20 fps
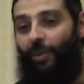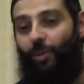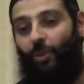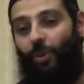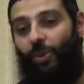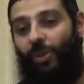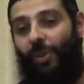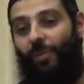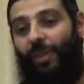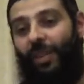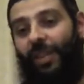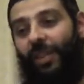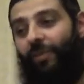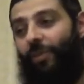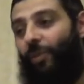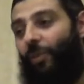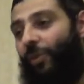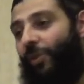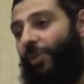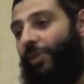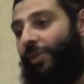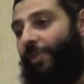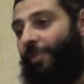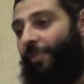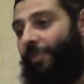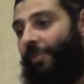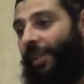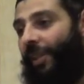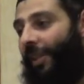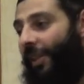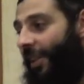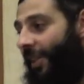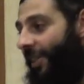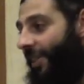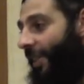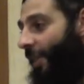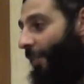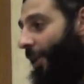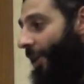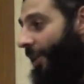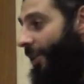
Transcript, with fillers: he will do something even worse. Here is the